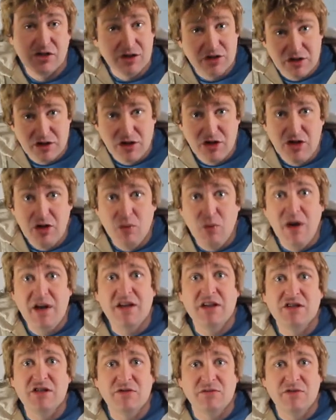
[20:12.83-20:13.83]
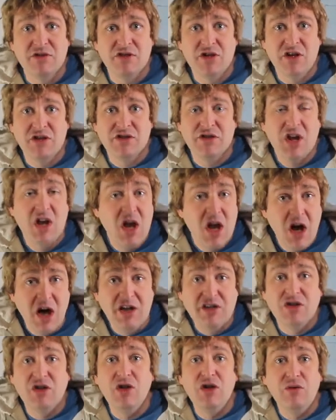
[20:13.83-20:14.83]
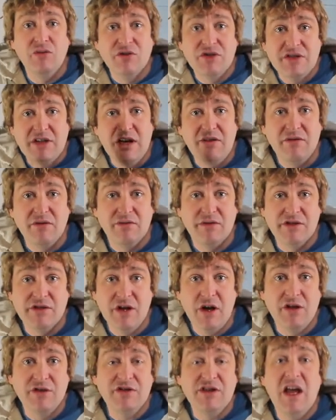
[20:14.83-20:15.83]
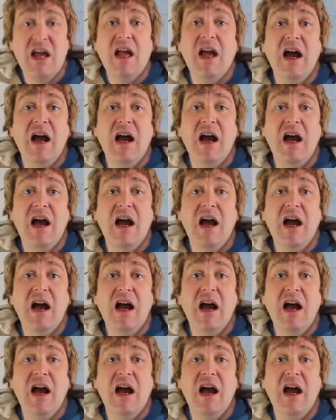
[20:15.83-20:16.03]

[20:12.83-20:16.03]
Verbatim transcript: until you witness the results, until you receive the results.